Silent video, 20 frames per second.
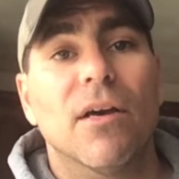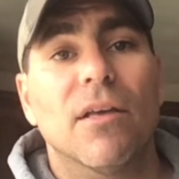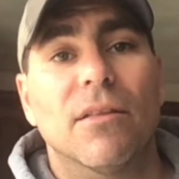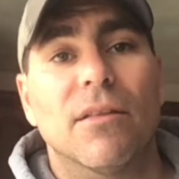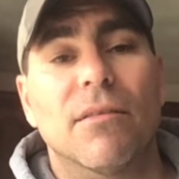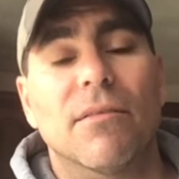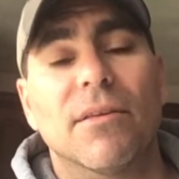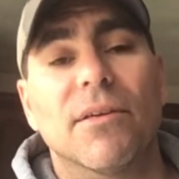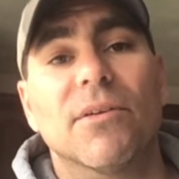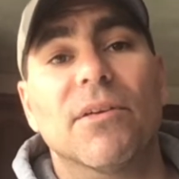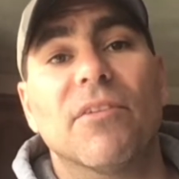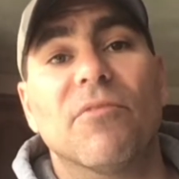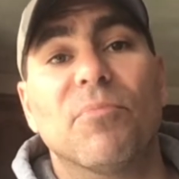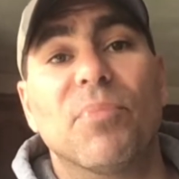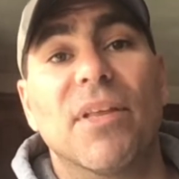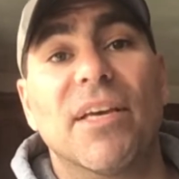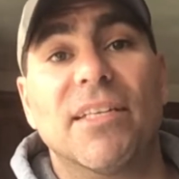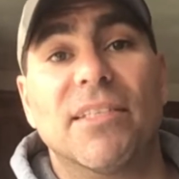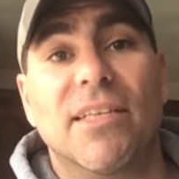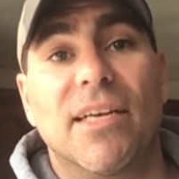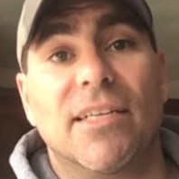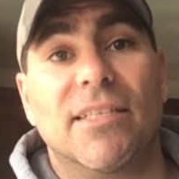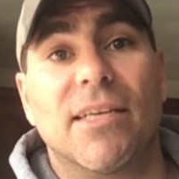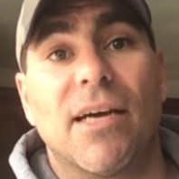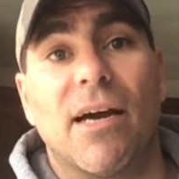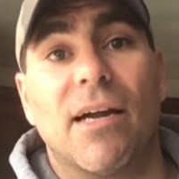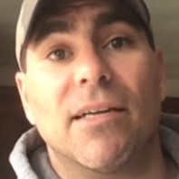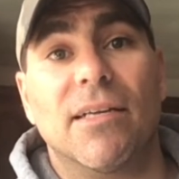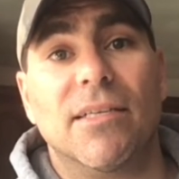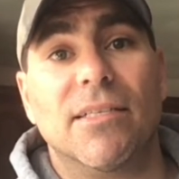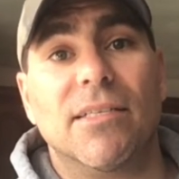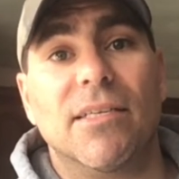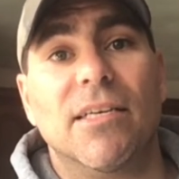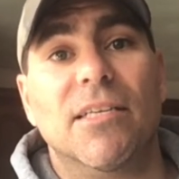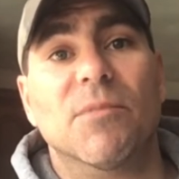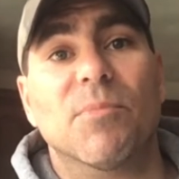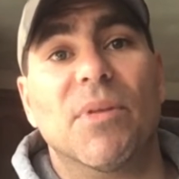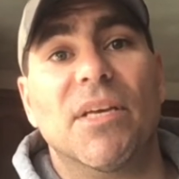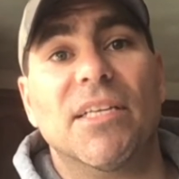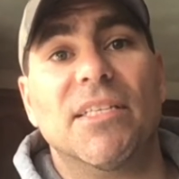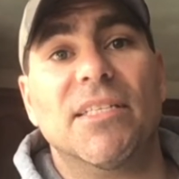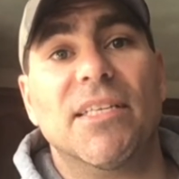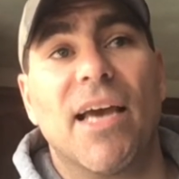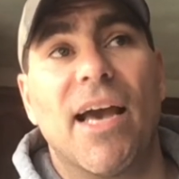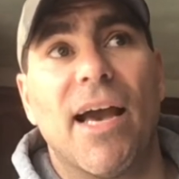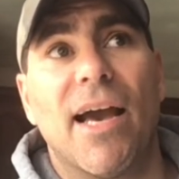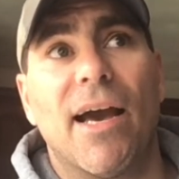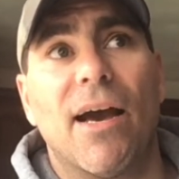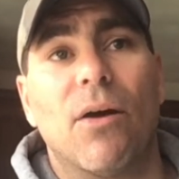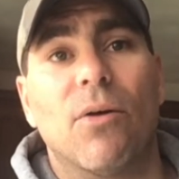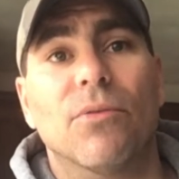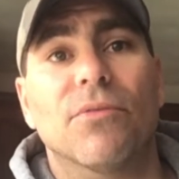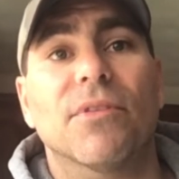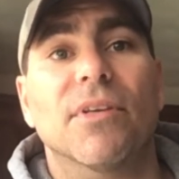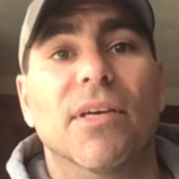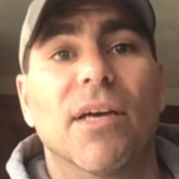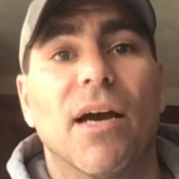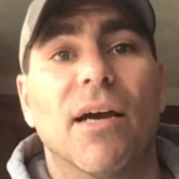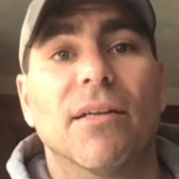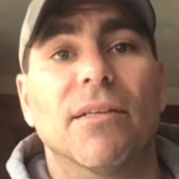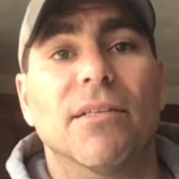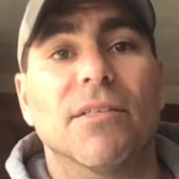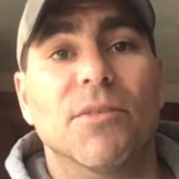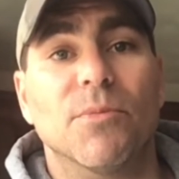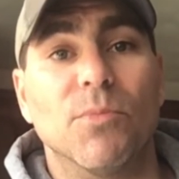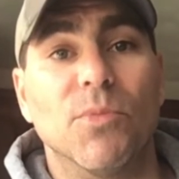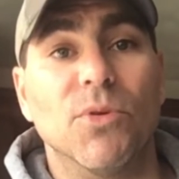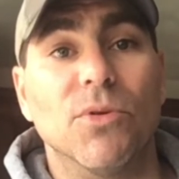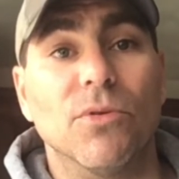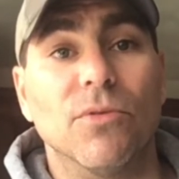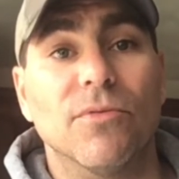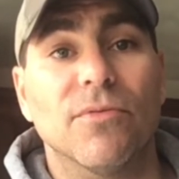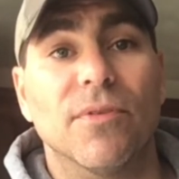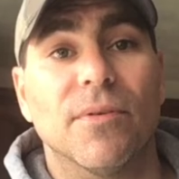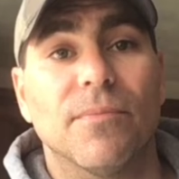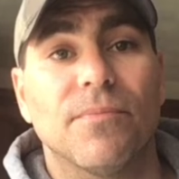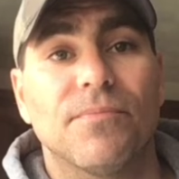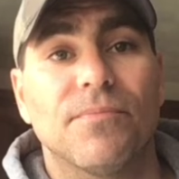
The theory of plate tectonics explains how the continents move.